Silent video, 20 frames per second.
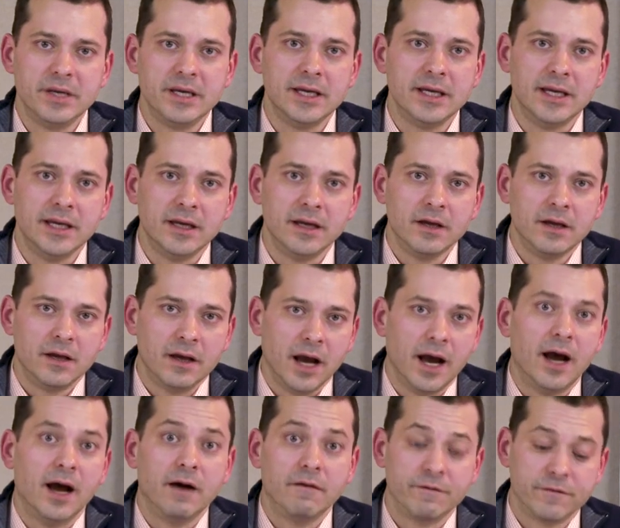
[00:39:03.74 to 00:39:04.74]
B
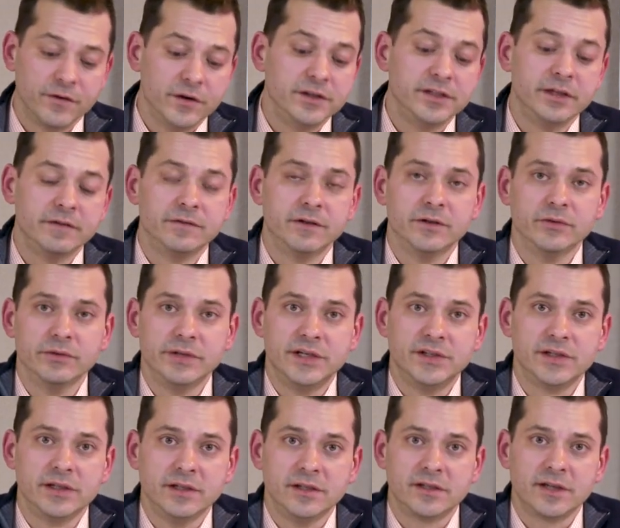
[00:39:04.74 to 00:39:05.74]
for different
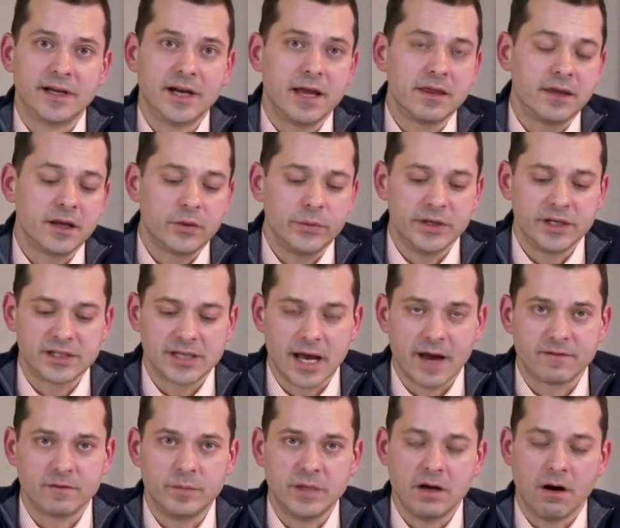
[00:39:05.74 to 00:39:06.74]
reasons. And I think we just
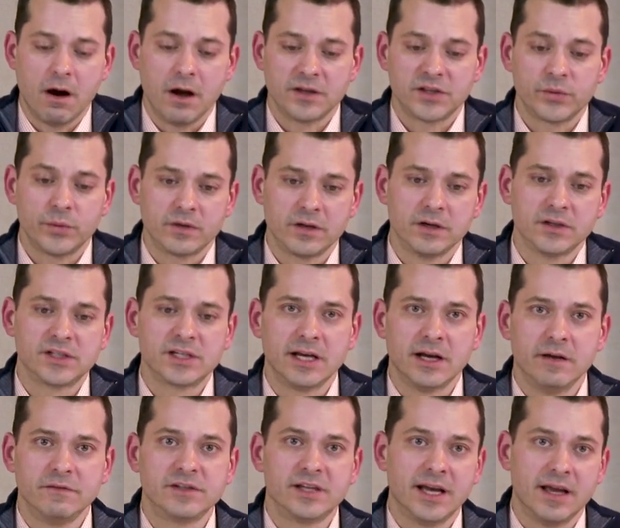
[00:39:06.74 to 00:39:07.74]
have to be honest with
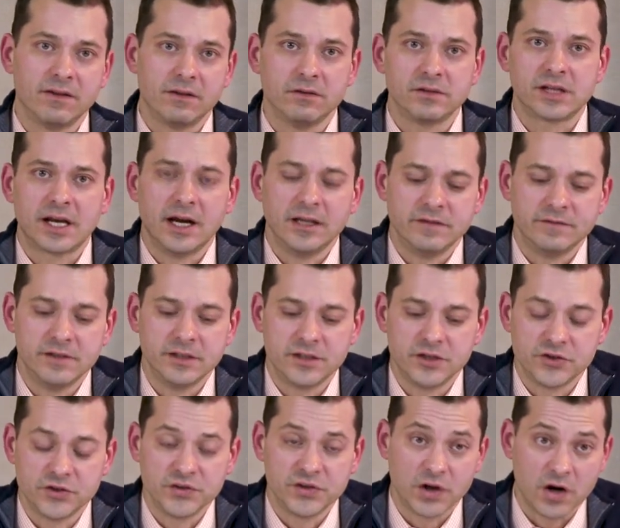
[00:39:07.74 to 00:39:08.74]
ourselves that those kinds of
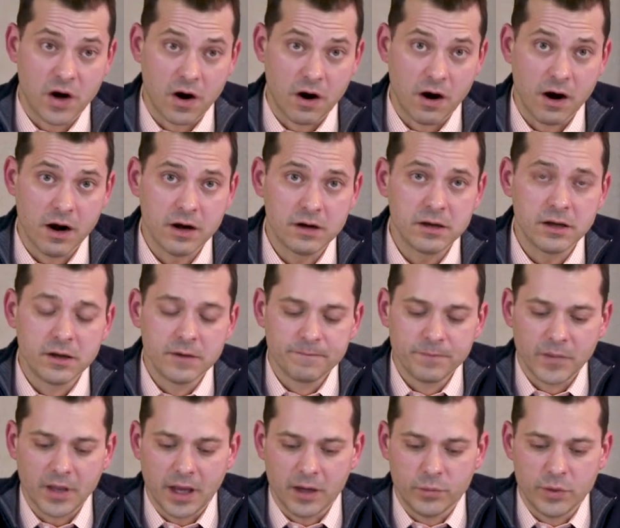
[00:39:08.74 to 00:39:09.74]
decisions are hard
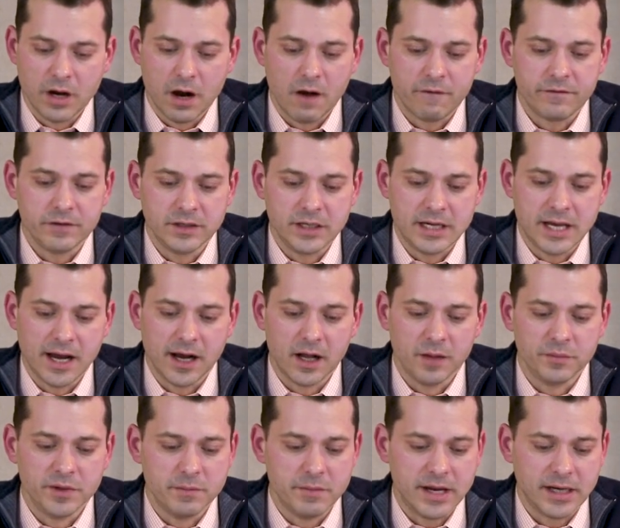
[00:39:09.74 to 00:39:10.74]
and we often need
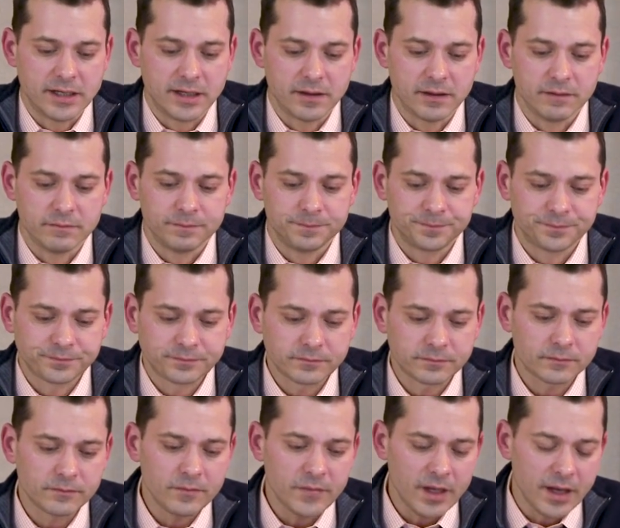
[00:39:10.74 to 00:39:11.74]
help in making them.
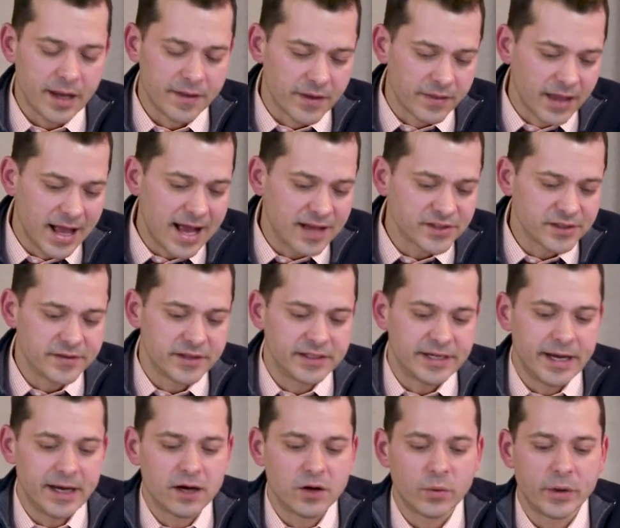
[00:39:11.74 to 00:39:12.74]
And then lastly, the
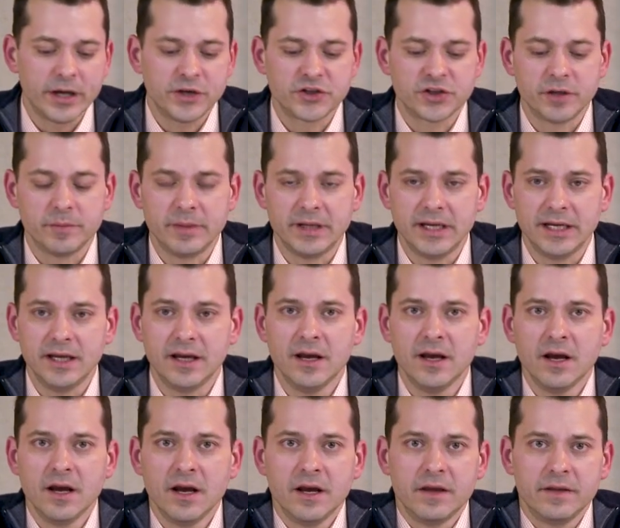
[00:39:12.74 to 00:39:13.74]
takeaway should be
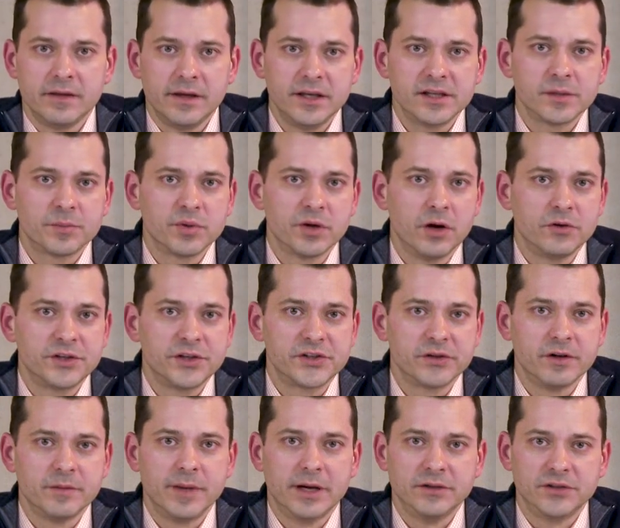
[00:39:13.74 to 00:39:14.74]
these approaches
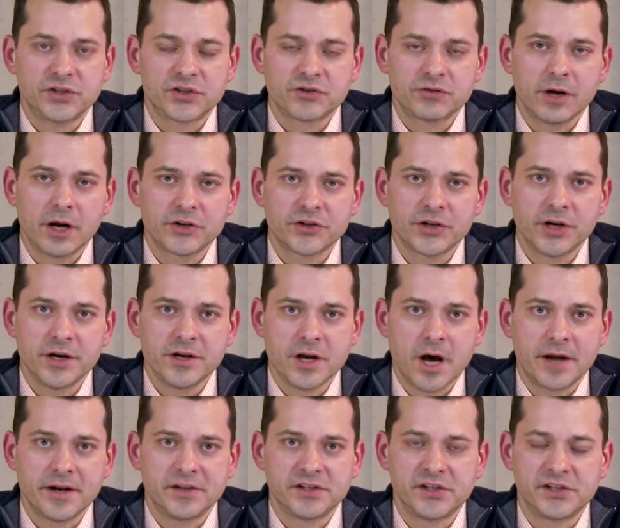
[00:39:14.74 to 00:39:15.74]
are about structure,
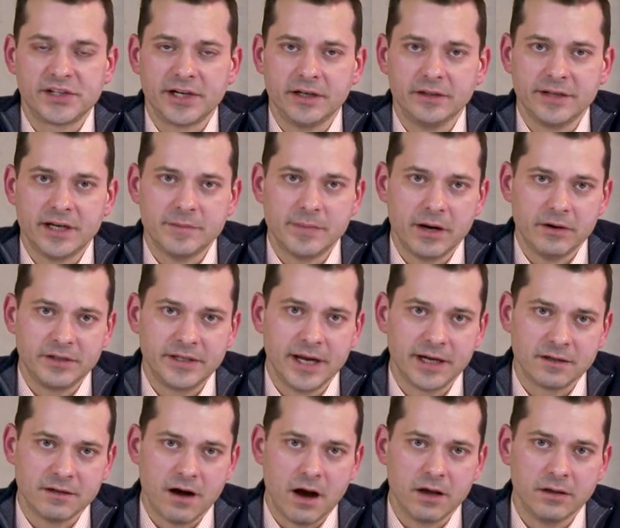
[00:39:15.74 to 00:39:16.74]
not necessarily about
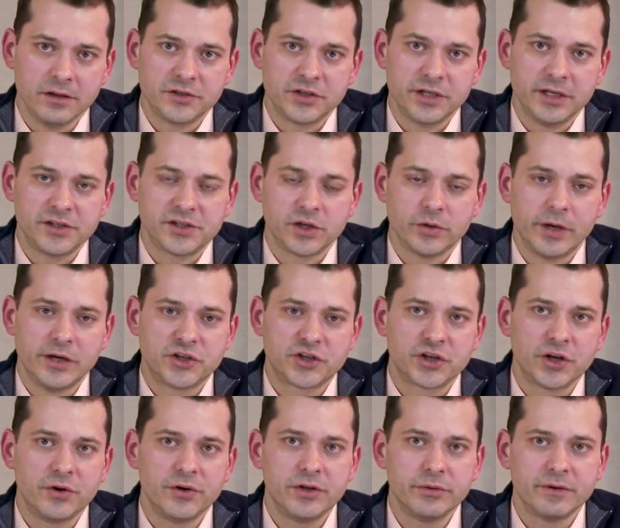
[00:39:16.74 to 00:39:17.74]
technology. So I
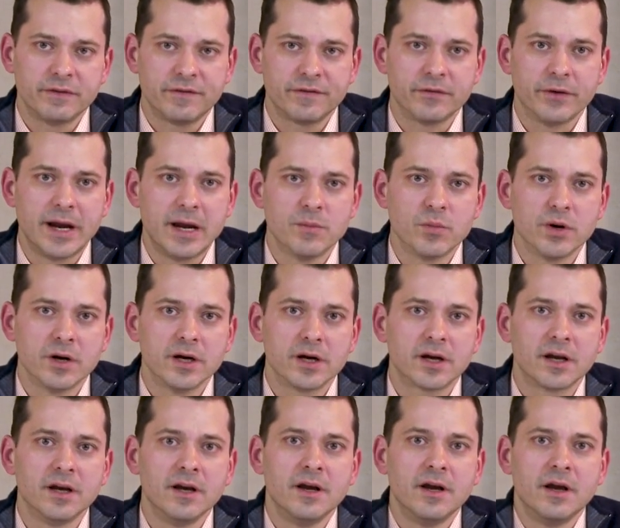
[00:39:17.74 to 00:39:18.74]
showed you a
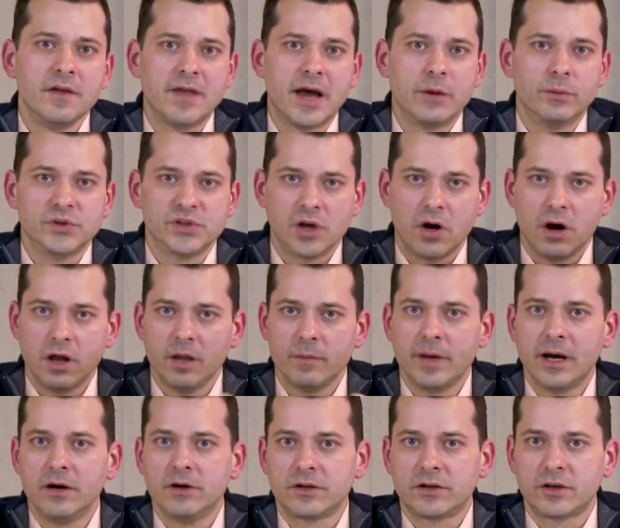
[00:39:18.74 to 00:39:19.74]
framework that was all
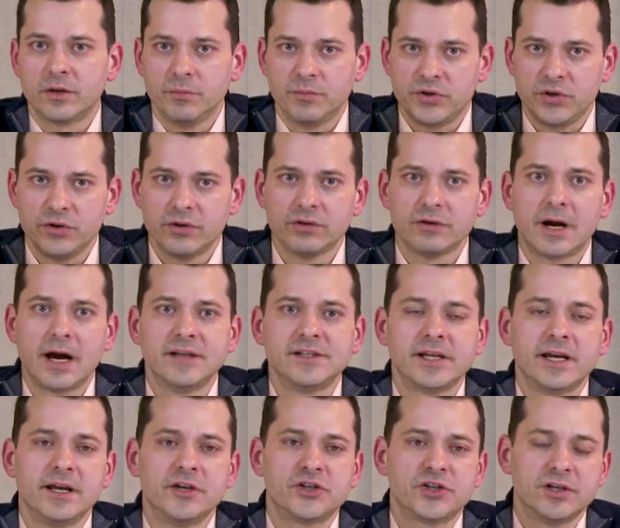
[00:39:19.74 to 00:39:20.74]
about
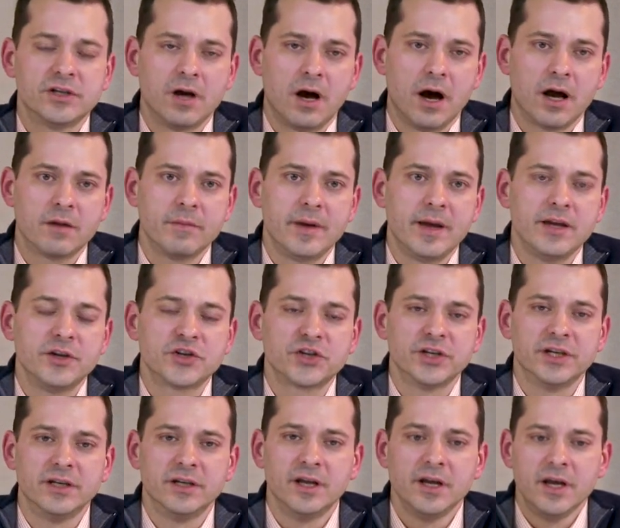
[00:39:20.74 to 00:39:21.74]
computerization,
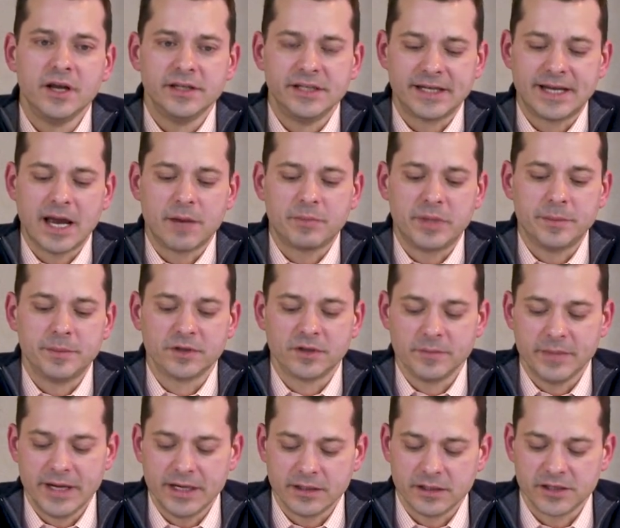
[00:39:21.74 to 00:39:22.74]
automation, to get people to
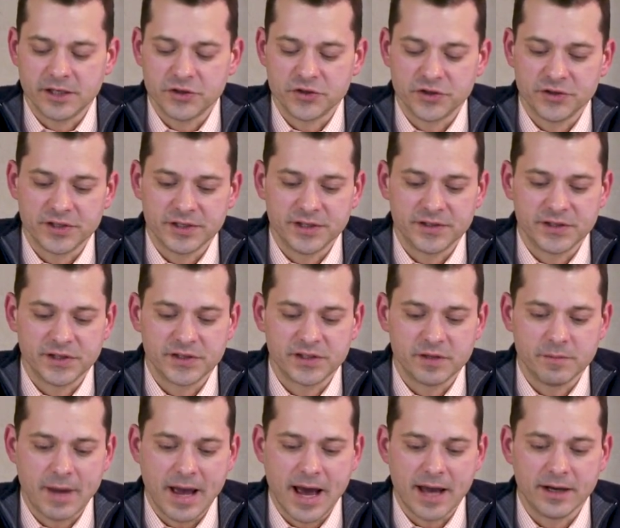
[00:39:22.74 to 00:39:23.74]
make decisions in a
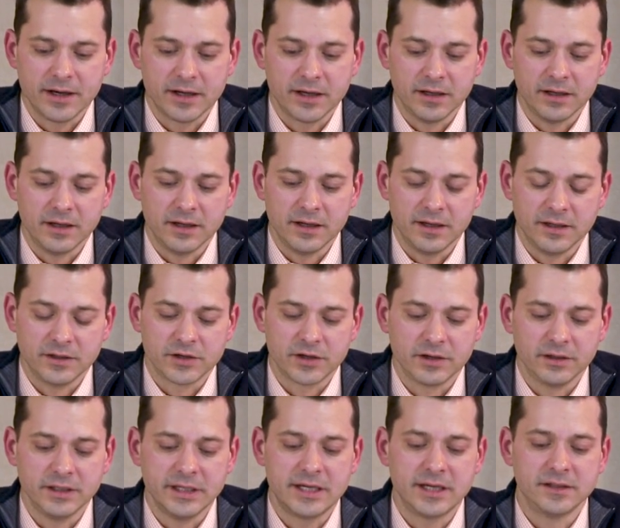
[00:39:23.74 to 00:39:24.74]
systematic and
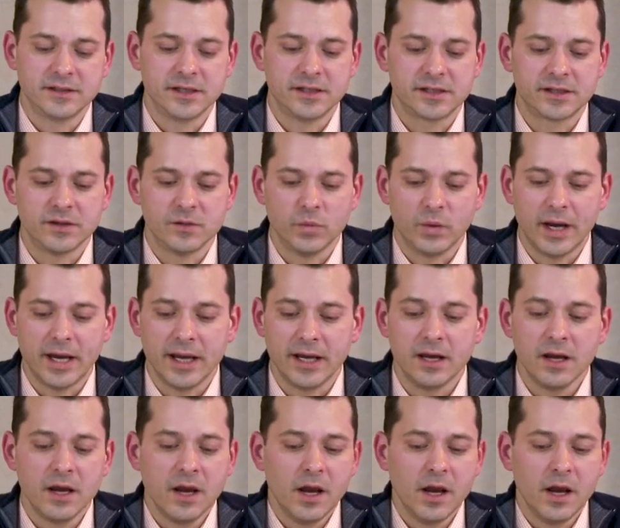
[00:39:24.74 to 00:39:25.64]
internally consistent way.